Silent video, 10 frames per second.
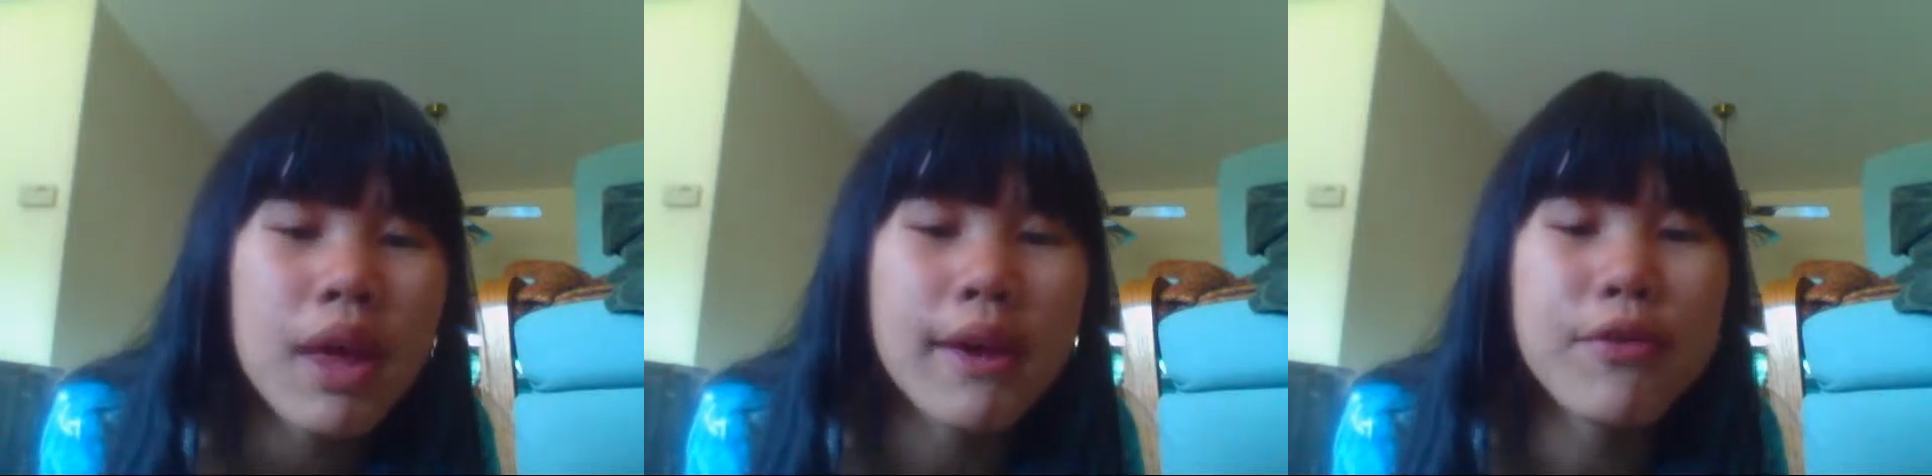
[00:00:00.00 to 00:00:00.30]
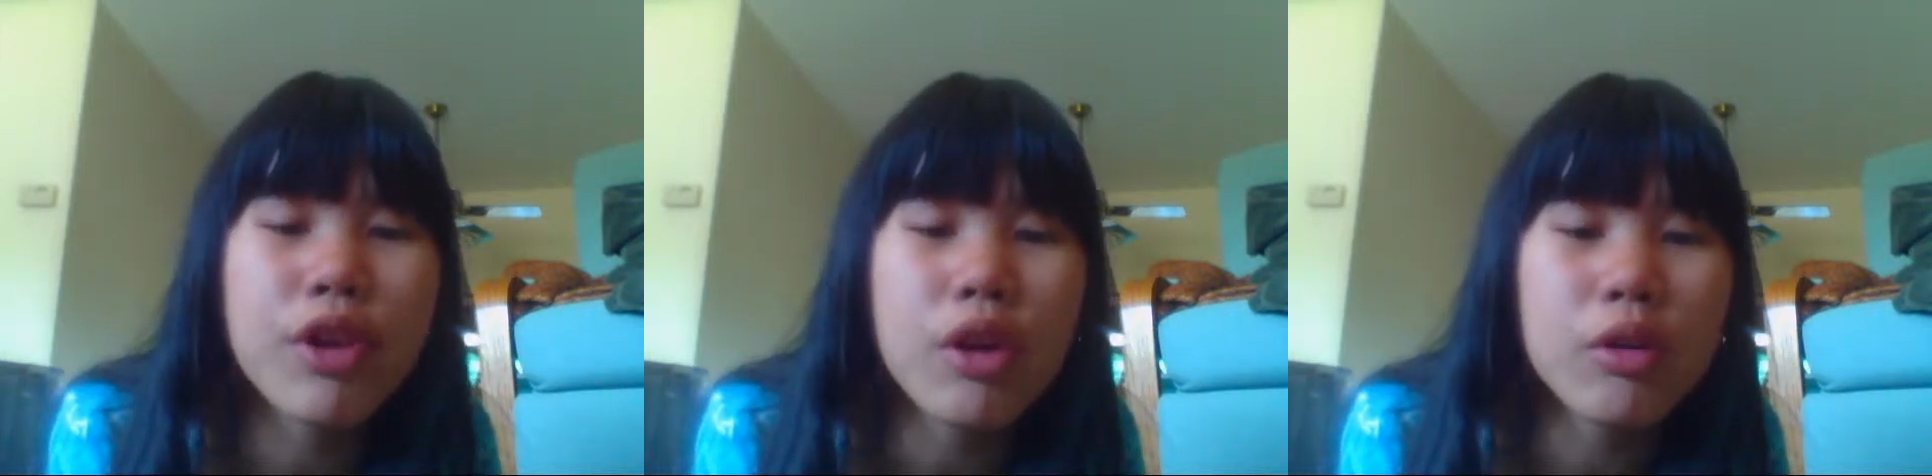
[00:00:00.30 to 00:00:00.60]

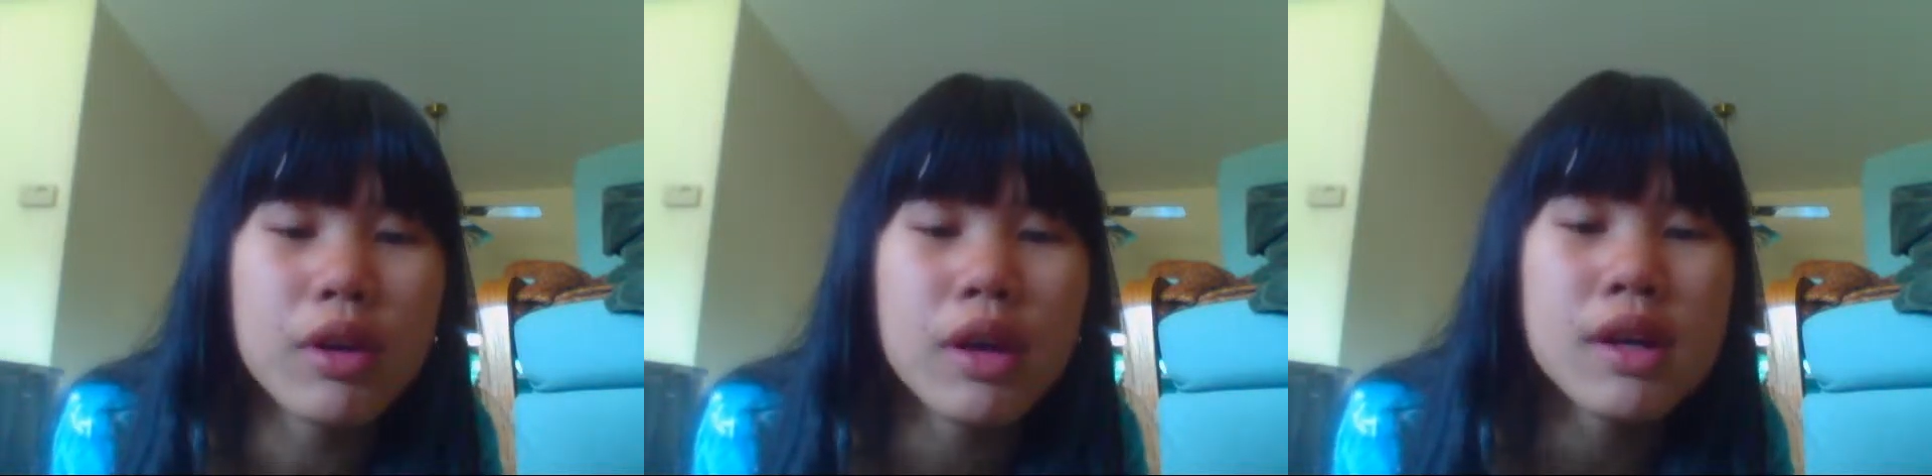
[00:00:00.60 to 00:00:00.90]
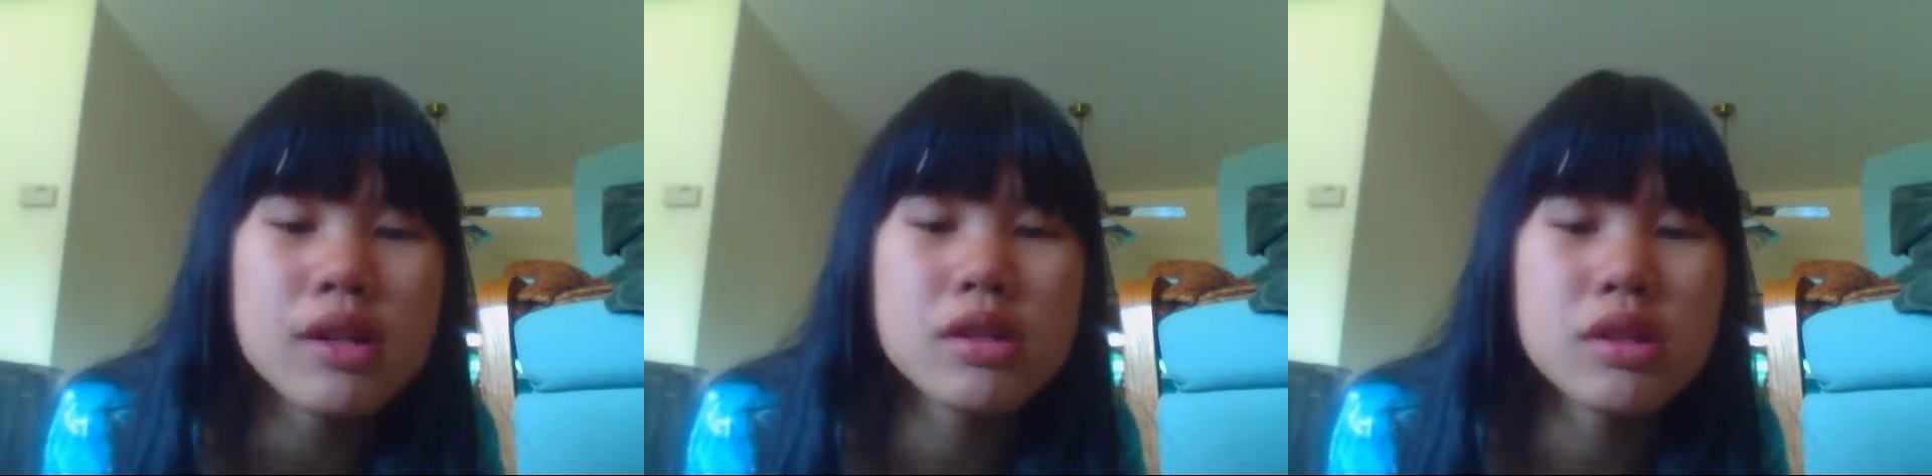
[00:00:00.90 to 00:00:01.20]
If you
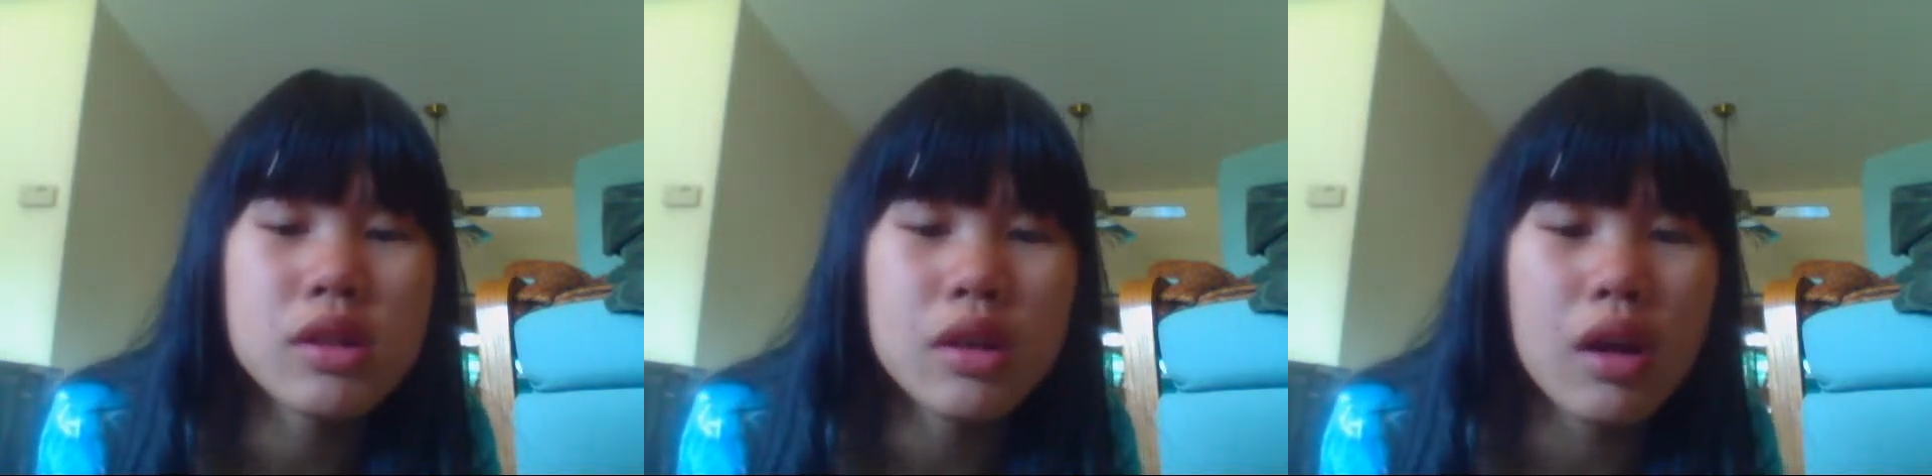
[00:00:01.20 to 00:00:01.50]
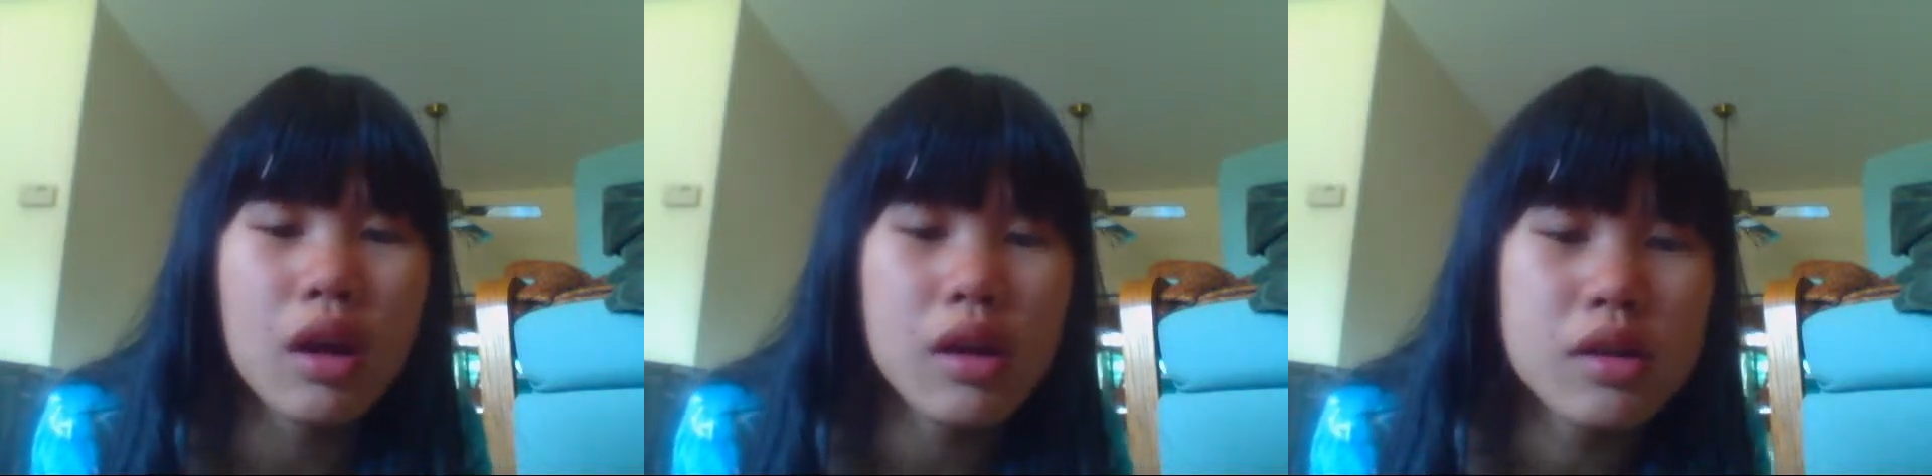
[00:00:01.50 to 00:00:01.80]

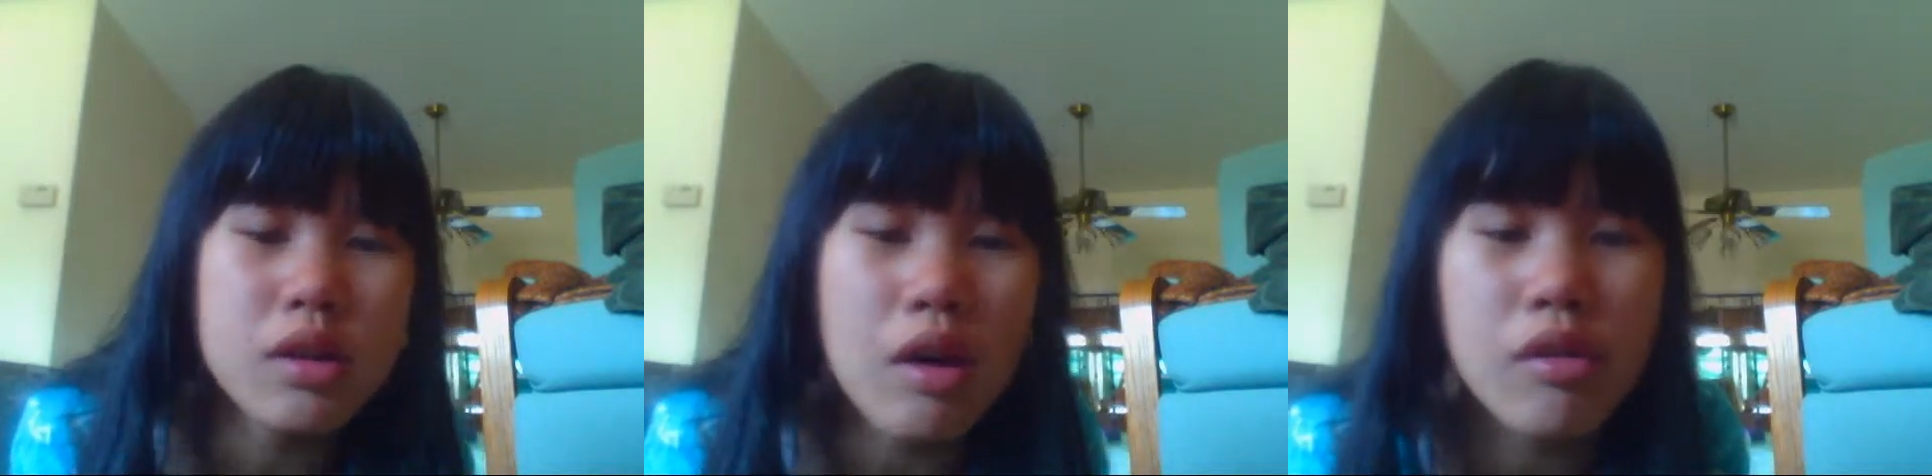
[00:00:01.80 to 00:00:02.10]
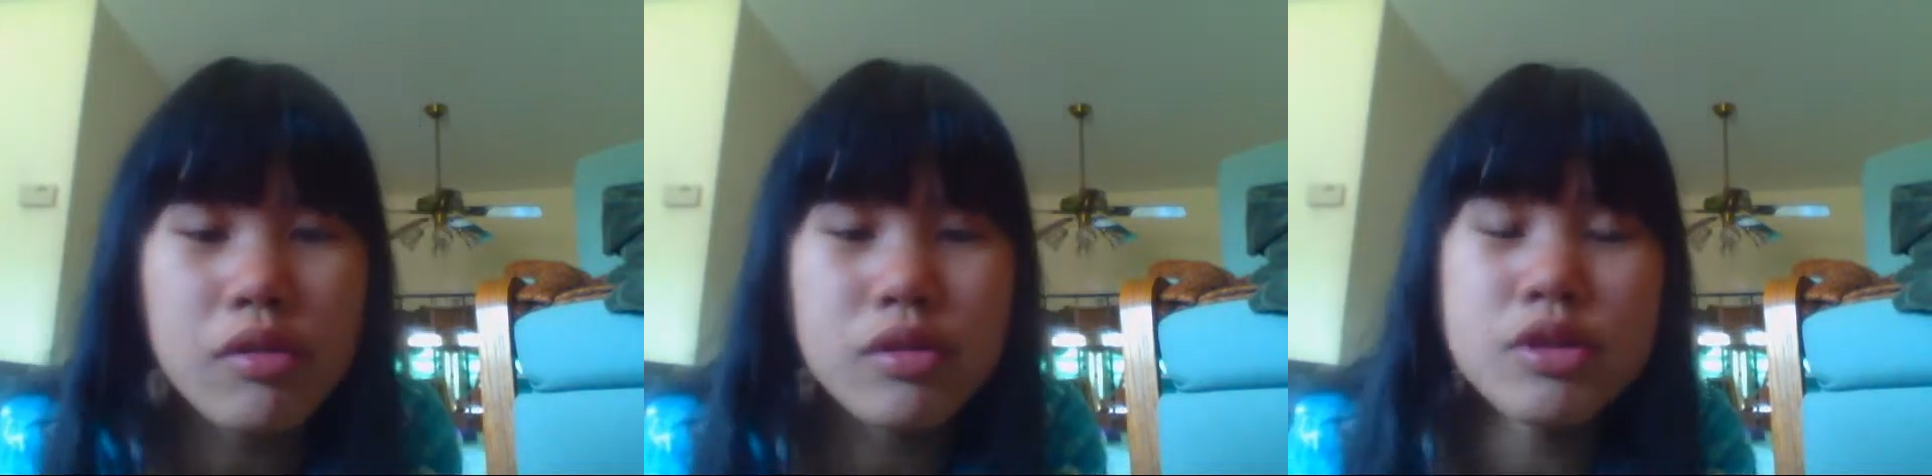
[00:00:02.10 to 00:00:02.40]

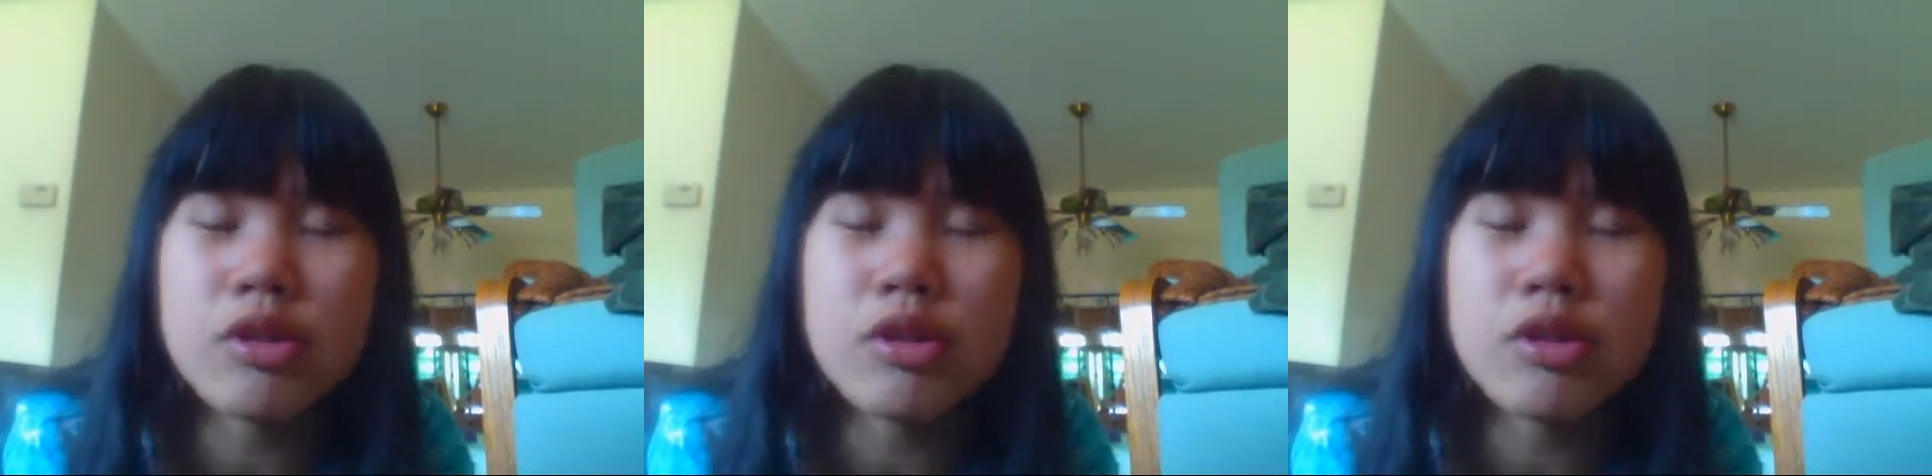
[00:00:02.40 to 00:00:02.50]
don't